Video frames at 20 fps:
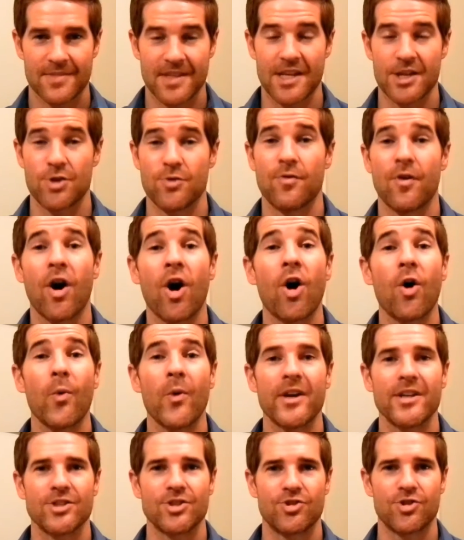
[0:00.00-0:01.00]
that you've
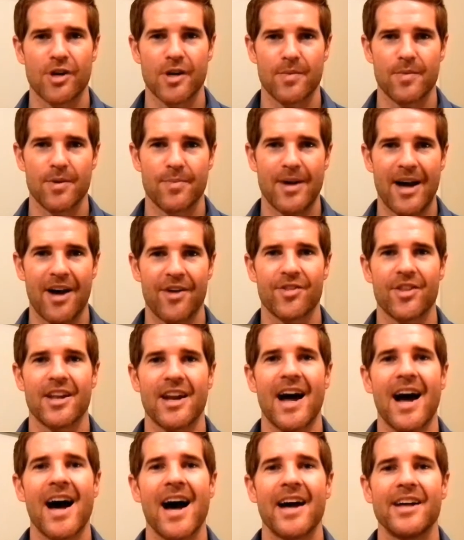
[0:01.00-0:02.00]
always dreamed about, that
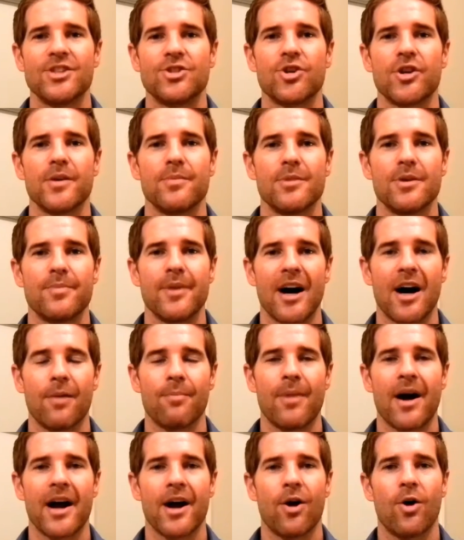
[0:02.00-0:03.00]
I dreamed about
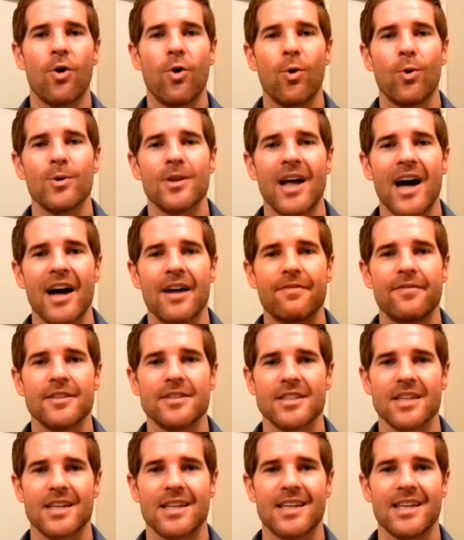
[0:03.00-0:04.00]
my whole life
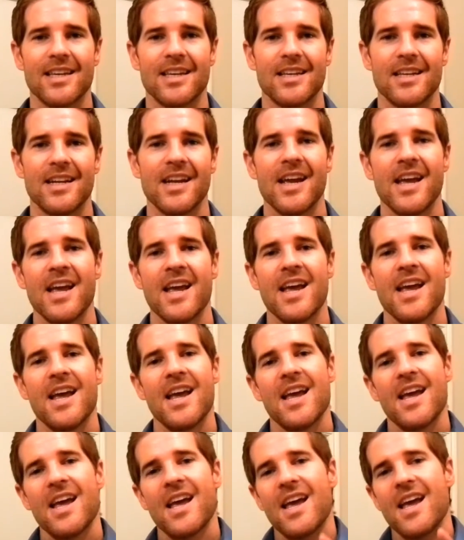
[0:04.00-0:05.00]
as a kid.
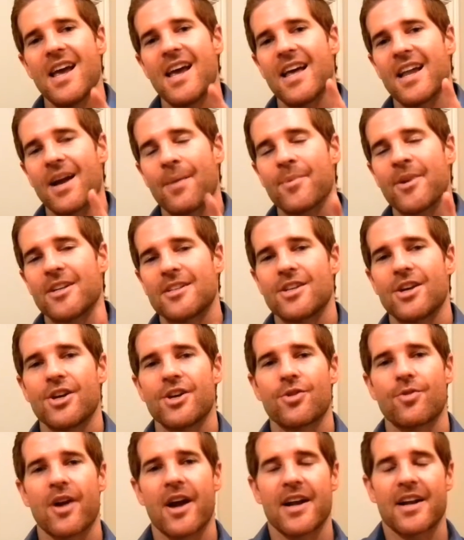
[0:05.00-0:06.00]
And I'm going to tell
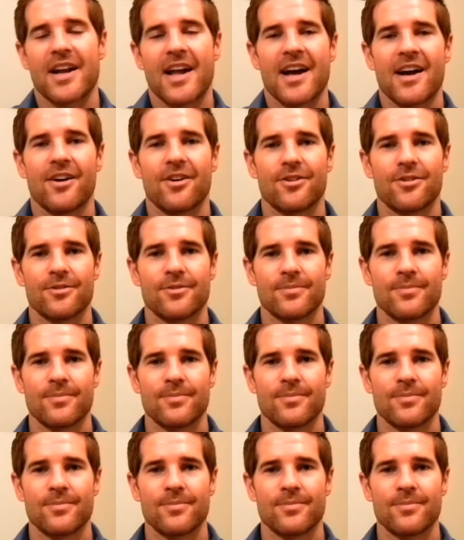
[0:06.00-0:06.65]
you right now,